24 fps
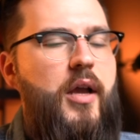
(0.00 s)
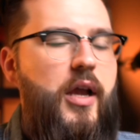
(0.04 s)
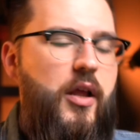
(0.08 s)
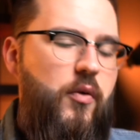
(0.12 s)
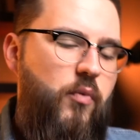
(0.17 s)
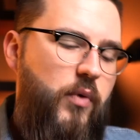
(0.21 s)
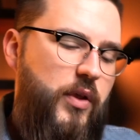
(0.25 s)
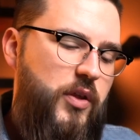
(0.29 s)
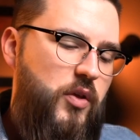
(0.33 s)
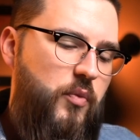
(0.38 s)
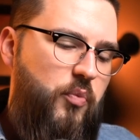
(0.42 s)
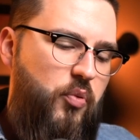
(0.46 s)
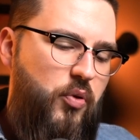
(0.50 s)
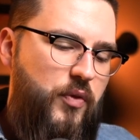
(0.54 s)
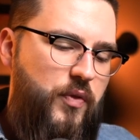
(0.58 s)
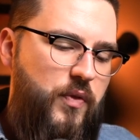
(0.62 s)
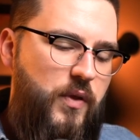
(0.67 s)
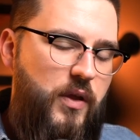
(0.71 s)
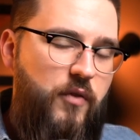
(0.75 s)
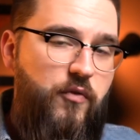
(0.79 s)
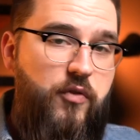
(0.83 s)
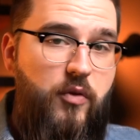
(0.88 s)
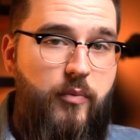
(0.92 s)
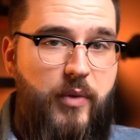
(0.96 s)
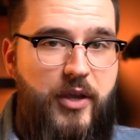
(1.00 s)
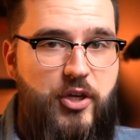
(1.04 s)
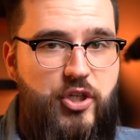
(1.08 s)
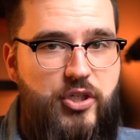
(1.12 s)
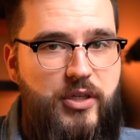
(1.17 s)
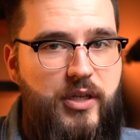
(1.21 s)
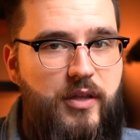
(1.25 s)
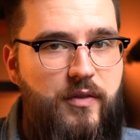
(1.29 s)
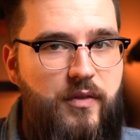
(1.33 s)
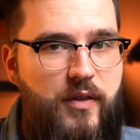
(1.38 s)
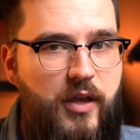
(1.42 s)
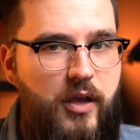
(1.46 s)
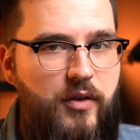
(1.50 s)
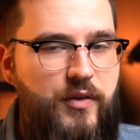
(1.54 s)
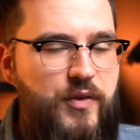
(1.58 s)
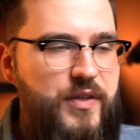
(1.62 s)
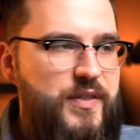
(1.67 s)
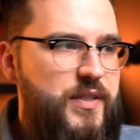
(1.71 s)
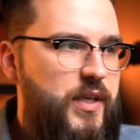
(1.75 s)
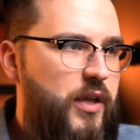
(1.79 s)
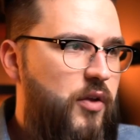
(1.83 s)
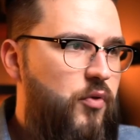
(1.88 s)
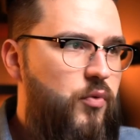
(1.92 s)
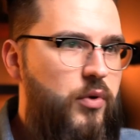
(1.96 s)
And when you put the information in there and you
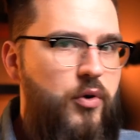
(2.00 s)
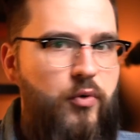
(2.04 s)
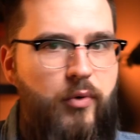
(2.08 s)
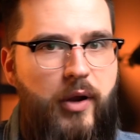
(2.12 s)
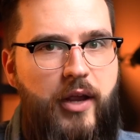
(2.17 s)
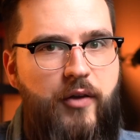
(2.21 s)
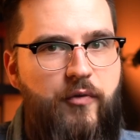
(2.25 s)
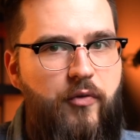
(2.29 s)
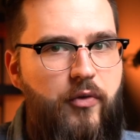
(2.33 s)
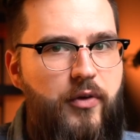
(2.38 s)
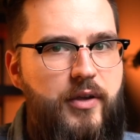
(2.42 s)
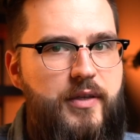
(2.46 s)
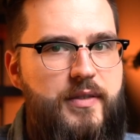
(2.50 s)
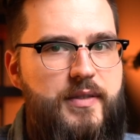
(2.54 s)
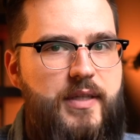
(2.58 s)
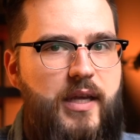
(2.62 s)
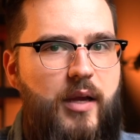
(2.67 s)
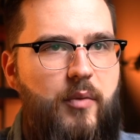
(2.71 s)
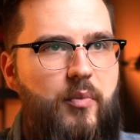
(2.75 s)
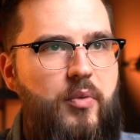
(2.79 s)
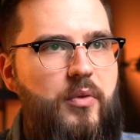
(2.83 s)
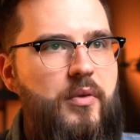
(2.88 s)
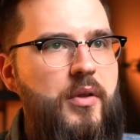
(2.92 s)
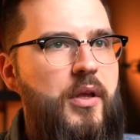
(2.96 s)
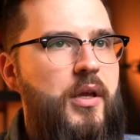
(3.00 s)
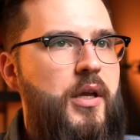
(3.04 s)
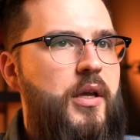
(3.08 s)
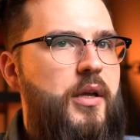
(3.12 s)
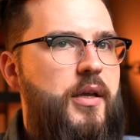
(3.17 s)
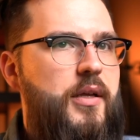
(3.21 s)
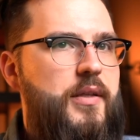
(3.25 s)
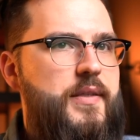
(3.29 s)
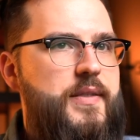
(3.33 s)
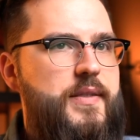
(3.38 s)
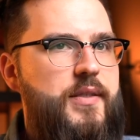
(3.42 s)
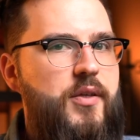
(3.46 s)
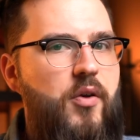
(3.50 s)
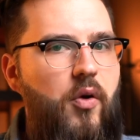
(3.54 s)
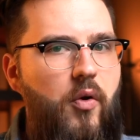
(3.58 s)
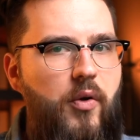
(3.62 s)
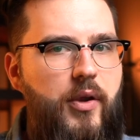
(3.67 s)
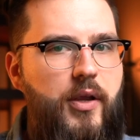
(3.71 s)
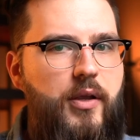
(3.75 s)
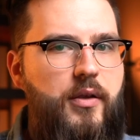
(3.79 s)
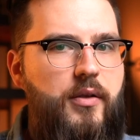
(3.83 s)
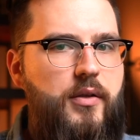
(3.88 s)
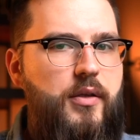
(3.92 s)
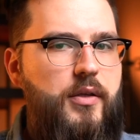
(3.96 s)
say rewrite, for example, it's
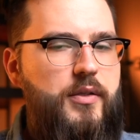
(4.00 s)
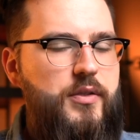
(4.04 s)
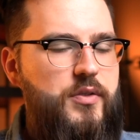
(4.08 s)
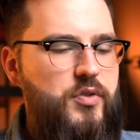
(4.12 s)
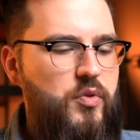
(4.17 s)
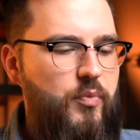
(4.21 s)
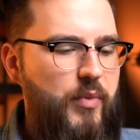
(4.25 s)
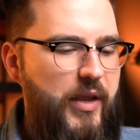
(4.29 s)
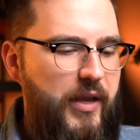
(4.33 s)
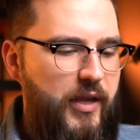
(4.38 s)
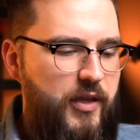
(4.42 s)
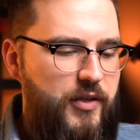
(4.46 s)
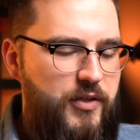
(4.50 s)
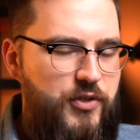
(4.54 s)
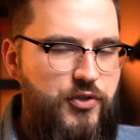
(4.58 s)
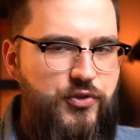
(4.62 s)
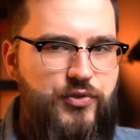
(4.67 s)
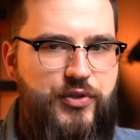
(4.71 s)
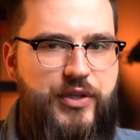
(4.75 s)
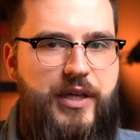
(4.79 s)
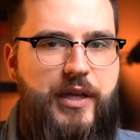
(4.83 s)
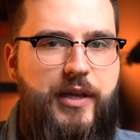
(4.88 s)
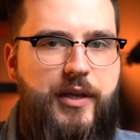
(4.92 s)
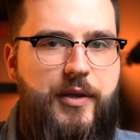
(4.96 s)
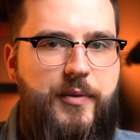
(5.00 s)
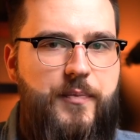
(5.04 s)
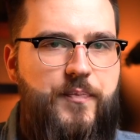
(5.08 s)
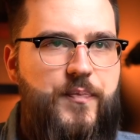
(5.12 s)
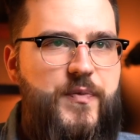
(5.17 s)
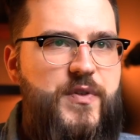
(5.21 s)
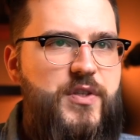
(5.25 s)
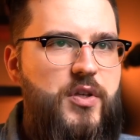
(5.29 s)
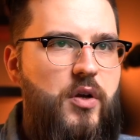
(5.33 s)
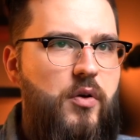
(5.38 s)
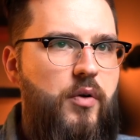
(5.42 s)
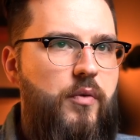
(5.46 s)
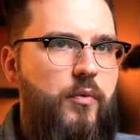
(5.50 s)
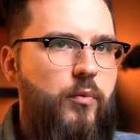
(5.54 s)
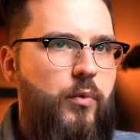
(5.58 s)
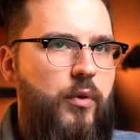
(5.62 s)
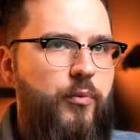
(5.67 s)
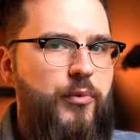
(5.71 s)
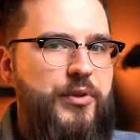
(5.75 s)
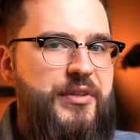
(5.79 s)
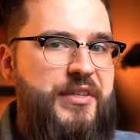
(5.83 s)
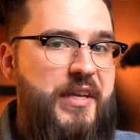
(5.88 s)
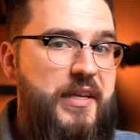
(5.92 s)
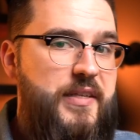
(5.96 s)
going to make it unique. So when
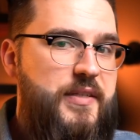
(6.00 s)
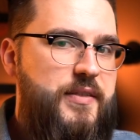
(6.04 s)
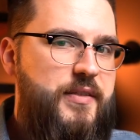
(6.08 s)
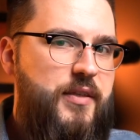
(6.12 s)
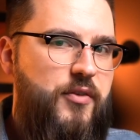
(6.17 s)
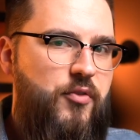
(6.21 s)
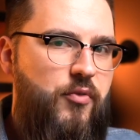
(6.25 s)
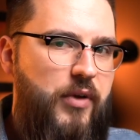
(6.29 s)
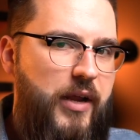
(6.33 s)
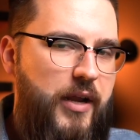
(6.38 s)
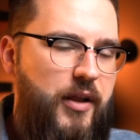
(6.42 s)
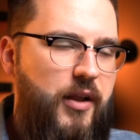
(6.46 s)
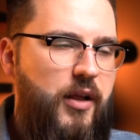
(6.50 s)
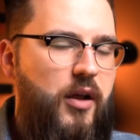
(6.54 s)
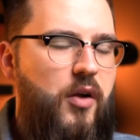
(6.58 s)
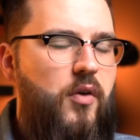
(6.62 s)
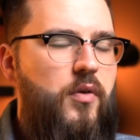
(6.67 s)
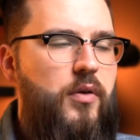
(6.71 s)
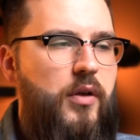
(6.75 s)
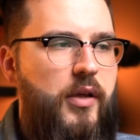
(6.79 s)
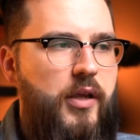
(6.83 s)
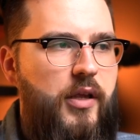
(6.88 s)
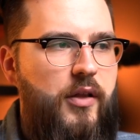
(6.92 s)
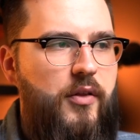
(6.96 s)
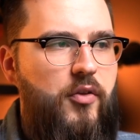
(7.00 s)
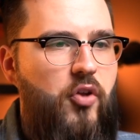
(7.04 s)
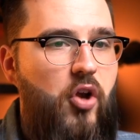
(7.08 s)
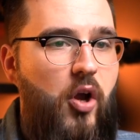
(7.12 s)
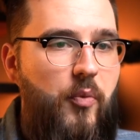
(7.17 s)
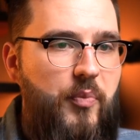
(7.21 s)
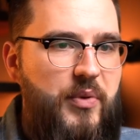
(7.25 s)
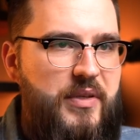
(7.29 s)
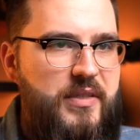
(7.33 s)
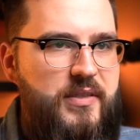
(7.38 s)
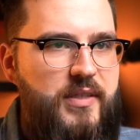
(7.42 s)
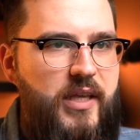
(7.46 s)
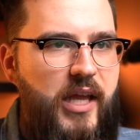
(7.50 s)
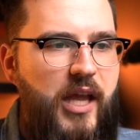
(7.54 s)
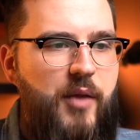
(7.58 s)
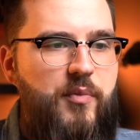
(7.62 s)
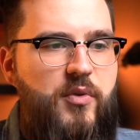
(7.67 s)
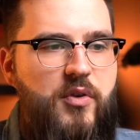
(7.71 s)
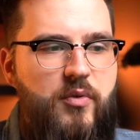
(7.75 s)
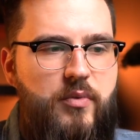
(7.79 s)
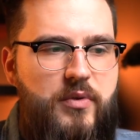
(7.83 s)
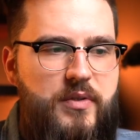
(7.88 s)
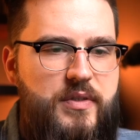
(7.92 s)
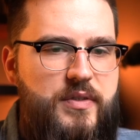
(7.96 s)
we test it right now in Copyscape,
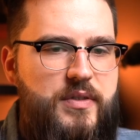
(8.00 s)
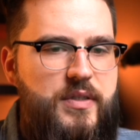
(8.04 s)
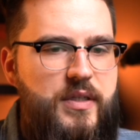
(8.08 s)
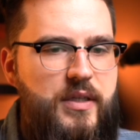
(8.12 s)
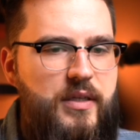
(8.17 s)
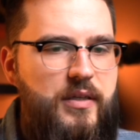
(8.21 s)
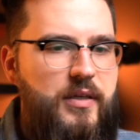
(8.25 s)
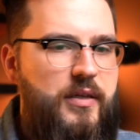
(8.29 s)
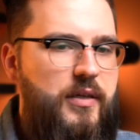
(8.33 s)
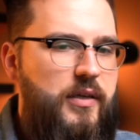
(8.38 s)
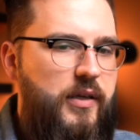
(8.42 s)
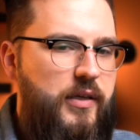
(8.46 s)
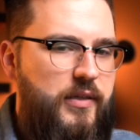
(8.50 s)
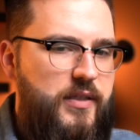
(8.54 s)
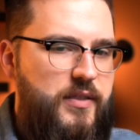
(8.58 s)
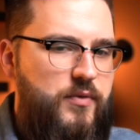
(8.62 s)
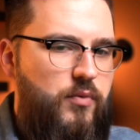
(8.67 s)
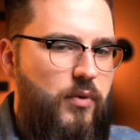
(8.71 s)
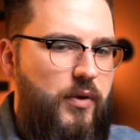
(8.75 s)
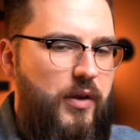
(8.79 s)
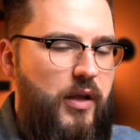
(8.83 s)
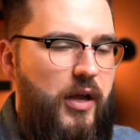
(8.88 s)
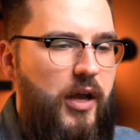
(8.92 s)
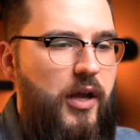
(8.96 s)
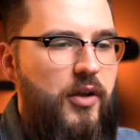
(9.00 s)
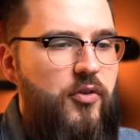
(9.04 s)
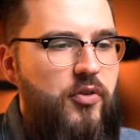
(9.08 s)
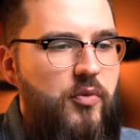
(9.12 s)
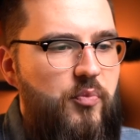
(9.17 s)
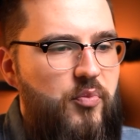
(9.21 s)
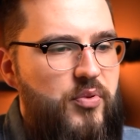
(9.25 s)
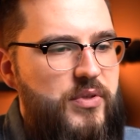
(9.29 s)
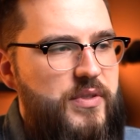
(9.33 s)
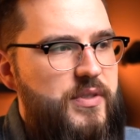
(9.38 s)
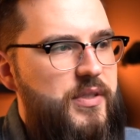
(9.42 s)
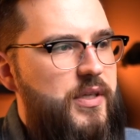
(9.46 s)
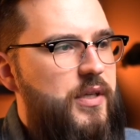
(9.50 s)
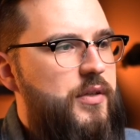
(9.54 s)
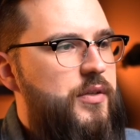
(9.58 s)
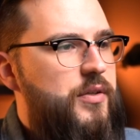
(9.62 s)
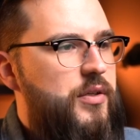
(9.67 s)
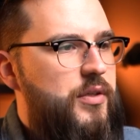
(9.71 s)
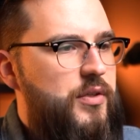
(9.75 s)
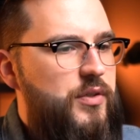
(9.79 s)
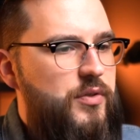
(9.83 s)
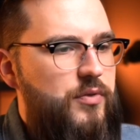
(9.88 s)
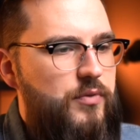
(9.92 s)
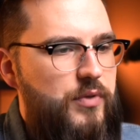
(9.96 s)
you will see it's
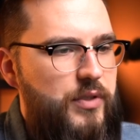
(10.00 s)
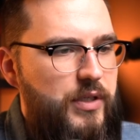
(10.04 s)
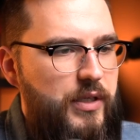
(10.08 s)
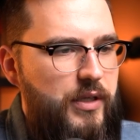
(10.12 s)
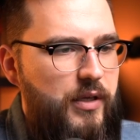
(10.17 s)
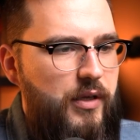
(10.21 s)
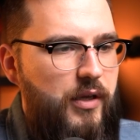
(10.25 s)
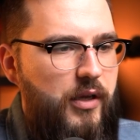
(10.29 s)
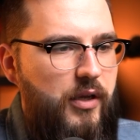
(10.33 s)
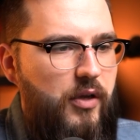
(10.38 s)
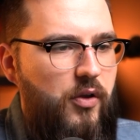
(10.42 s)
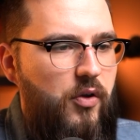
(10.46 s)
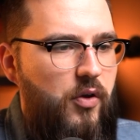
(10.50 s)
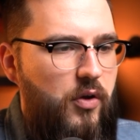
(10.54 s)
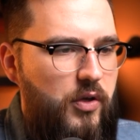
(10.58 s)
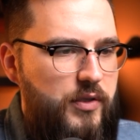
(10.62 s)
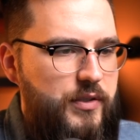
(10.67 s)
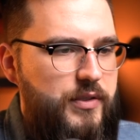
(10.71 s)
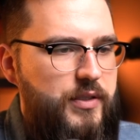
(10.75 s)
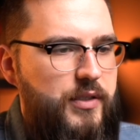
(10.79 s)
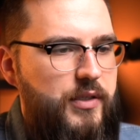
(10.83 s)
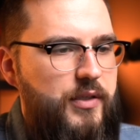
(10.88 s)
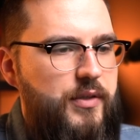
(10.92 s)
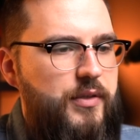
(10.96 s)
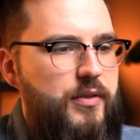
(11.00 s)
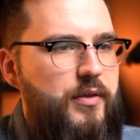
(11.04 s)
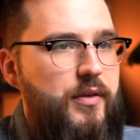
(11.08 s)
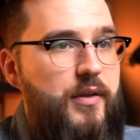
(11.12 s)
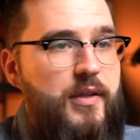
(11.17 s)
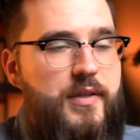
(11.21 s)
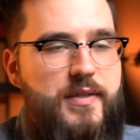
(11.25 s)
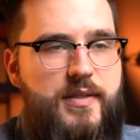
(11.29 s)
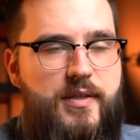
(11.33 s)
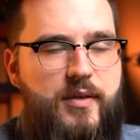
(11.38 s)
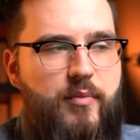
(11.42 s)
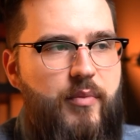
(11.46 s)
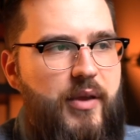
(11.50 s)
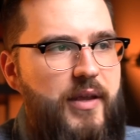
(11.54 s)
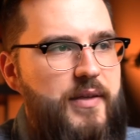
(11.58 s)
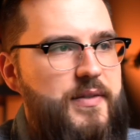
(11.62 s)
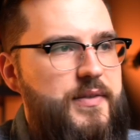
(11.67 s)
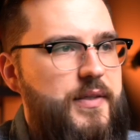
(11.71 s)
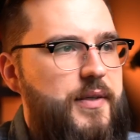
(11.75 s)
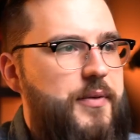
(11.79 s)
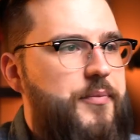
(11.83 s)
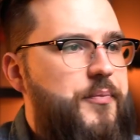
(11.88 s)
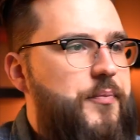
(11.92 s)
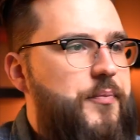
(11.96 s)
100% unique content, and that's amazing.